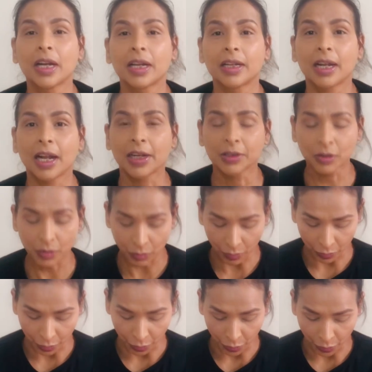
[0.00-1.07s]
I don't
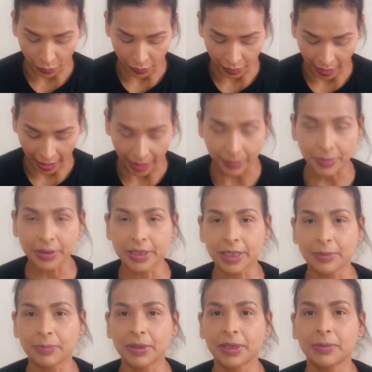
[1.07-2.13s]
want to look everyday
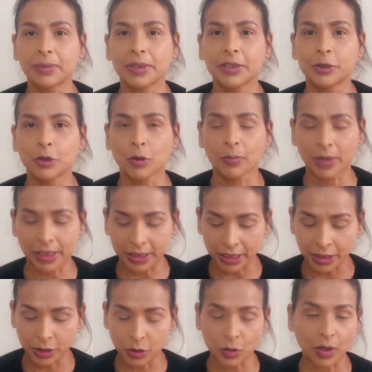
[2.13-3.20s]
very
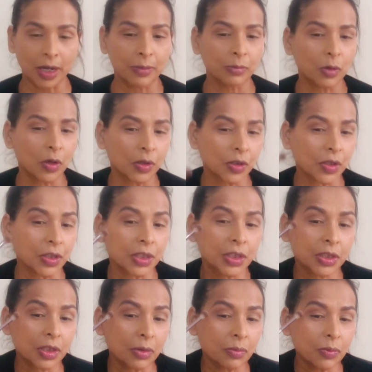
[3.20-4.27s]
dramatic, so I'm going to
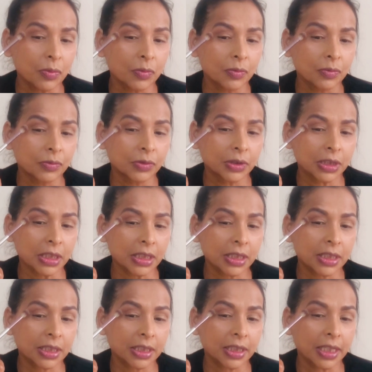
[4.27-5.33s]
stop
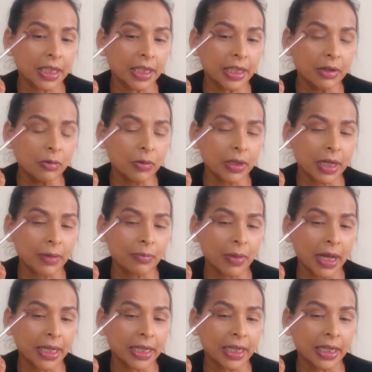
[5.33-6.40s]
just here where
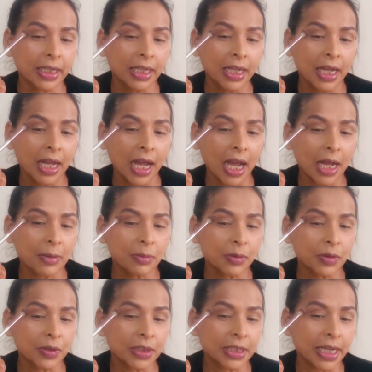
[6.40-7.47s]
my
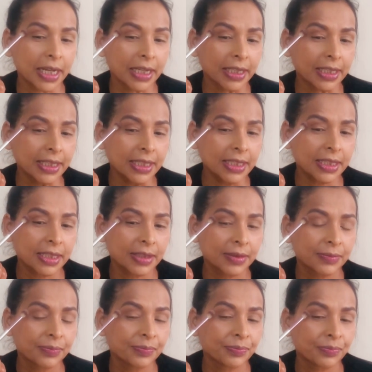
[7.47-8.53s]
eyebrow tail is.
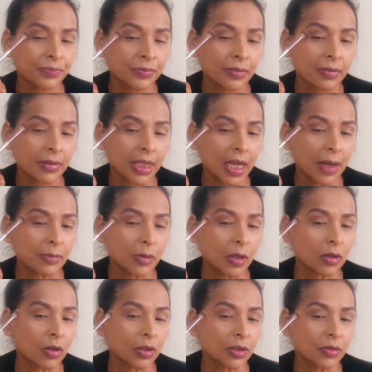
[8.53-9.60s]
I'm
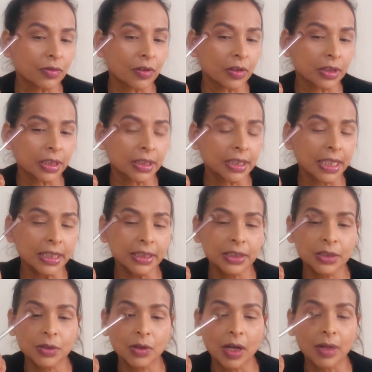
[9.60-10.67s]
not going to further that,
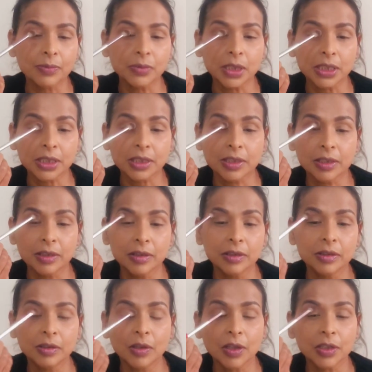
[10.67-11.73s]
so I'm just
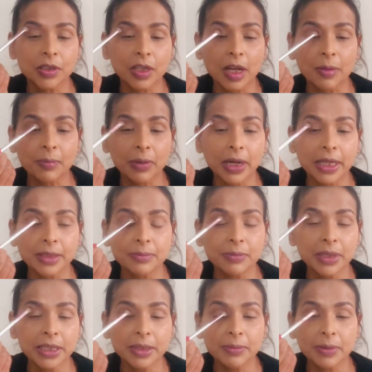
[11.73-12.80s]
going to apply
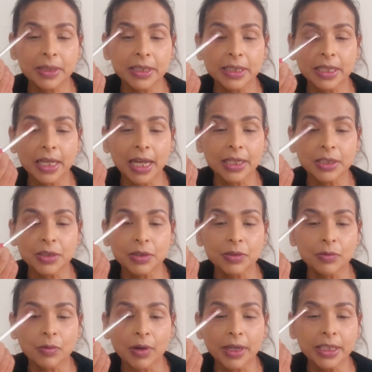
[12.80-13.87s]
very
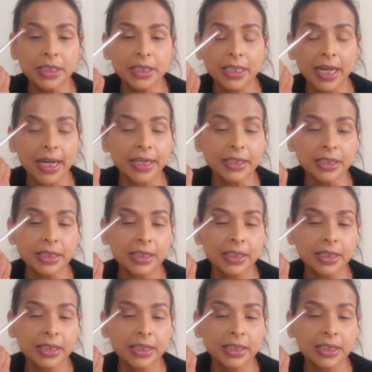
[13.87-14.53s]
lightweight and